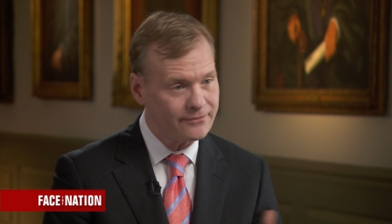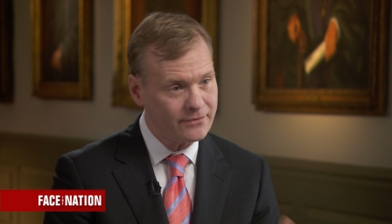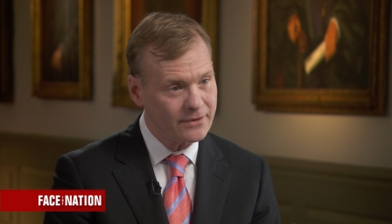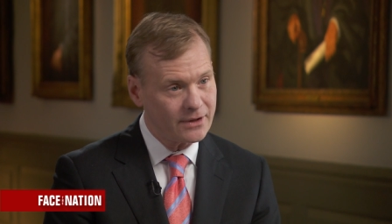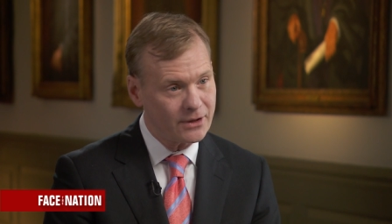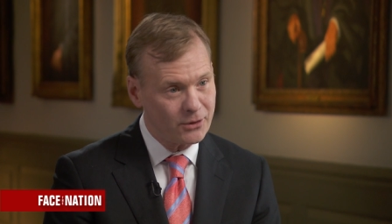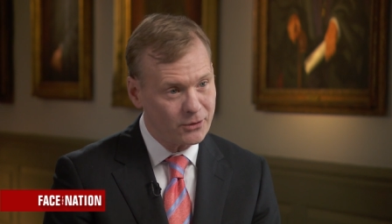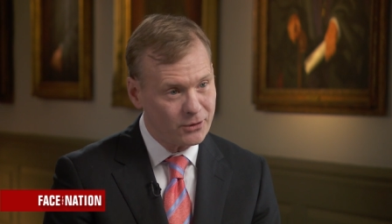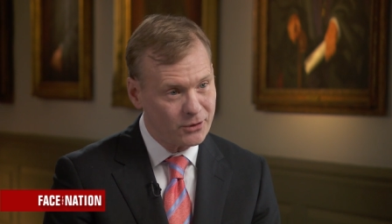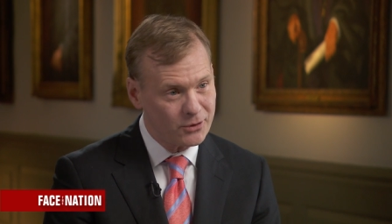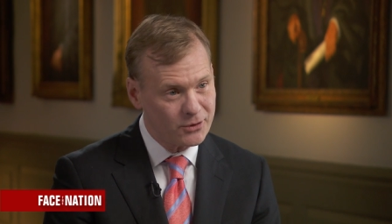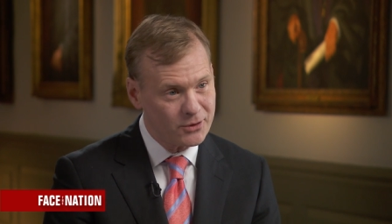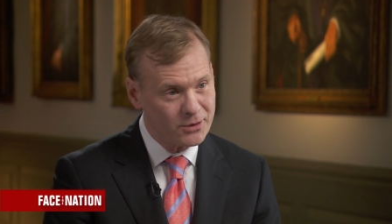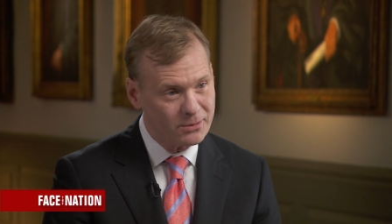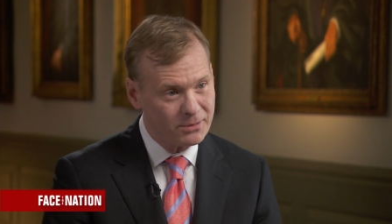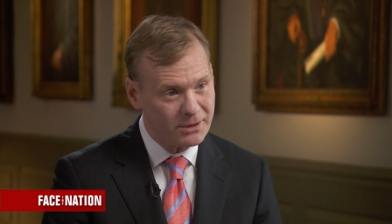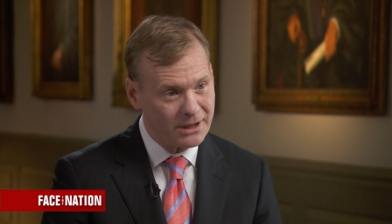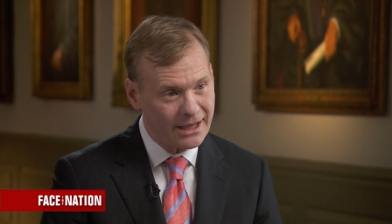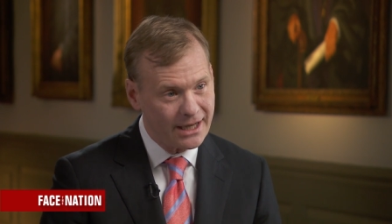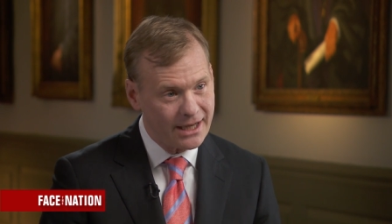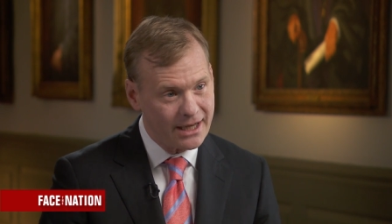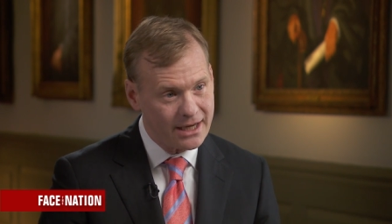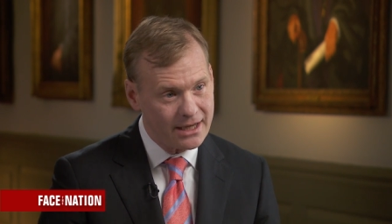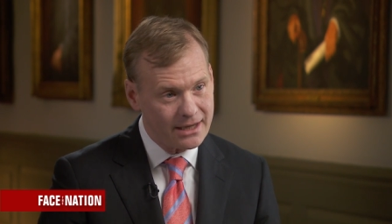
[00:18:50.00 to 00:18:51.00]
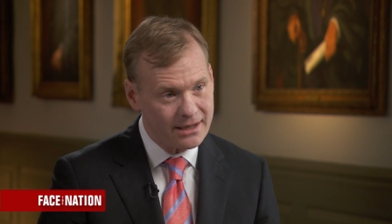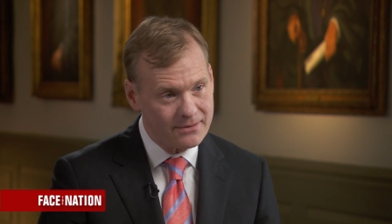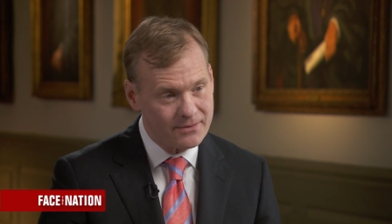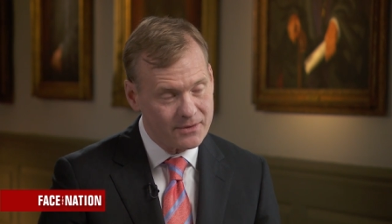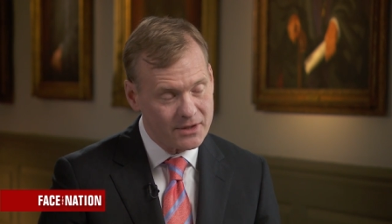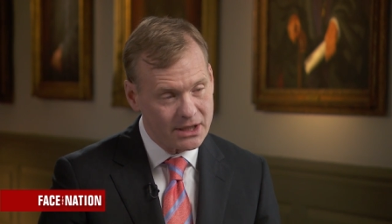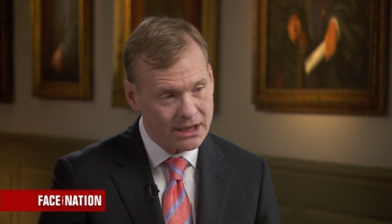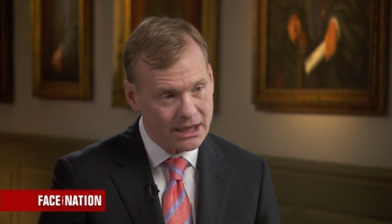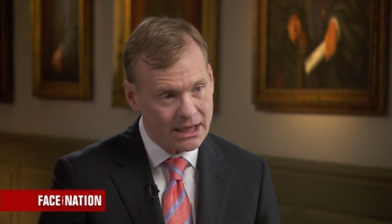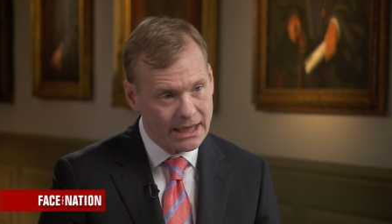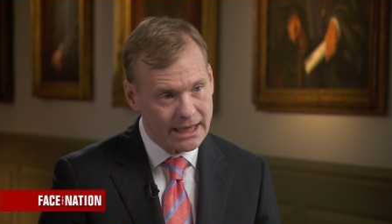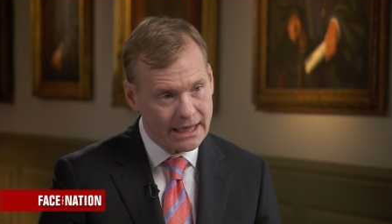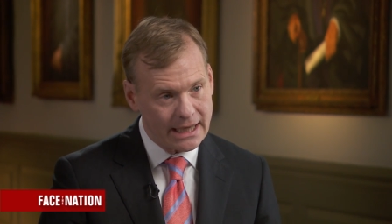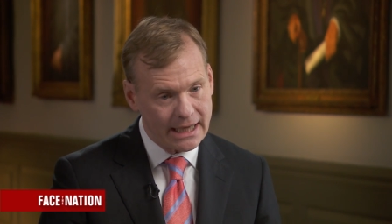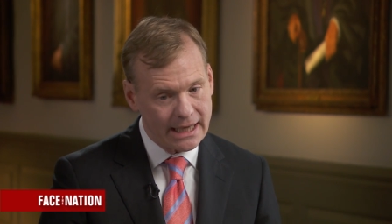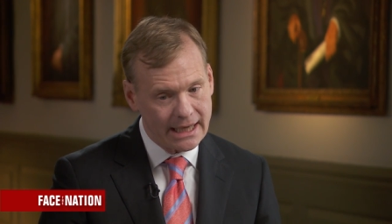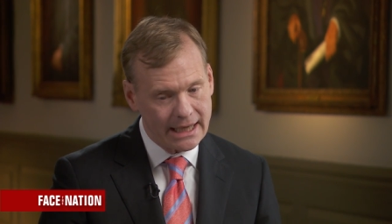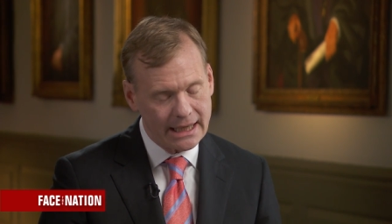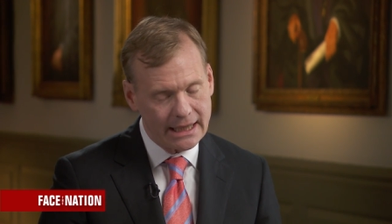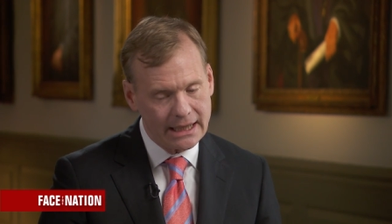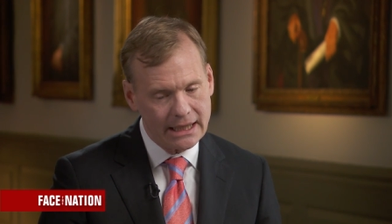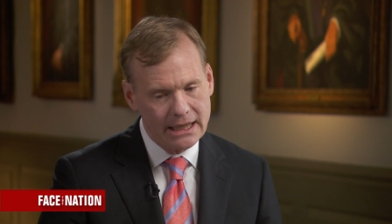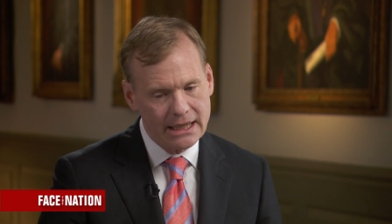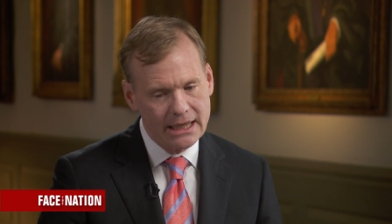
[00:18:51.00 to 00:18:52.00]
You used to be head of the C I
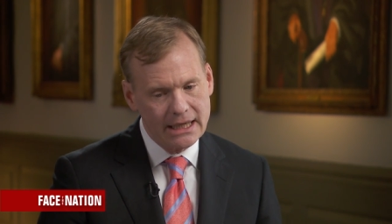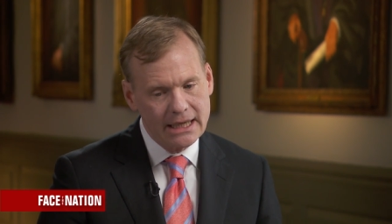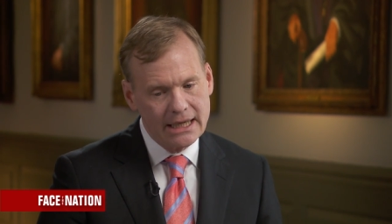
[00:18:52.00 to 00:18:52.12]
A.